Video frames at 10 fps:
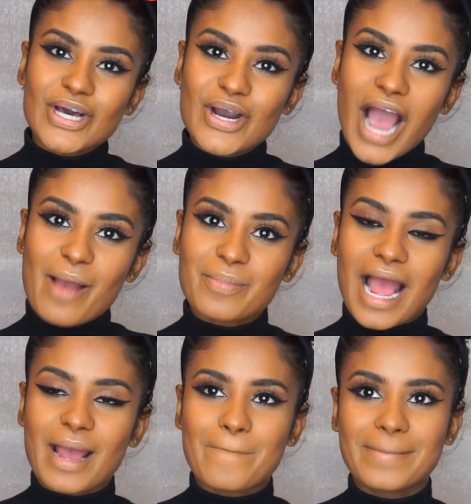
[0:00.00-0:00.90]
I
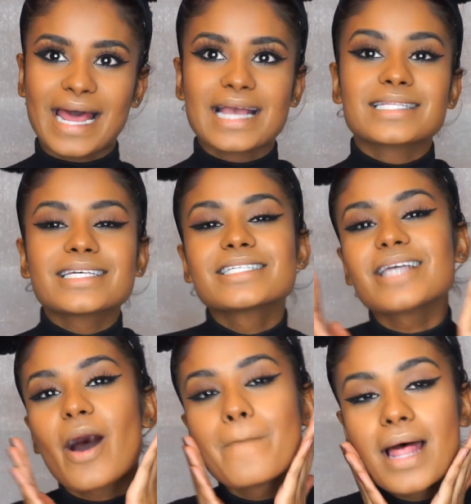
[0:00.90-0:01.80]
applied
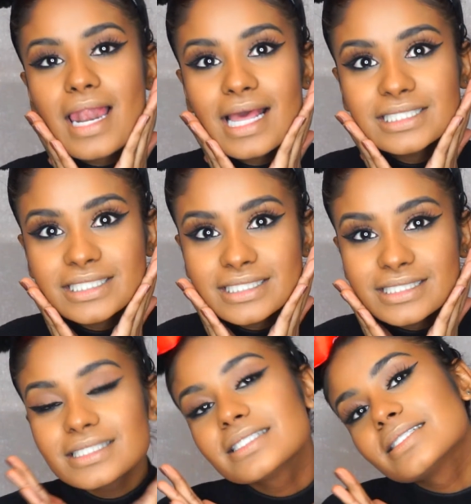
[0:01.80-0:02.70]
some
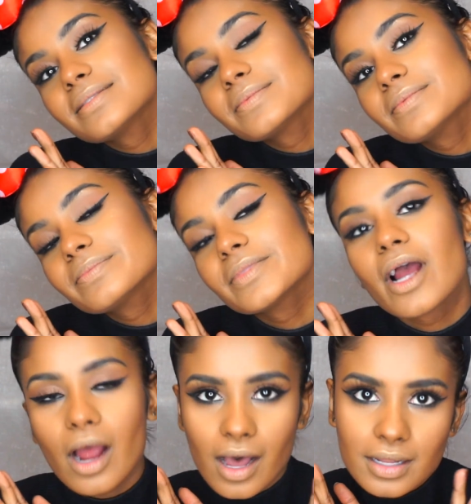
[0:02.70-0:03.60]
lashes.
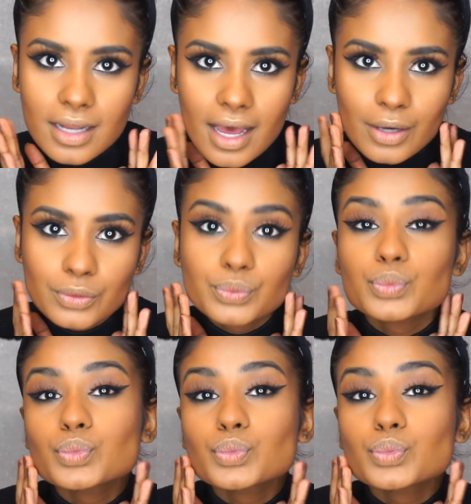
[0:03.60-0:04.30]
They're on now.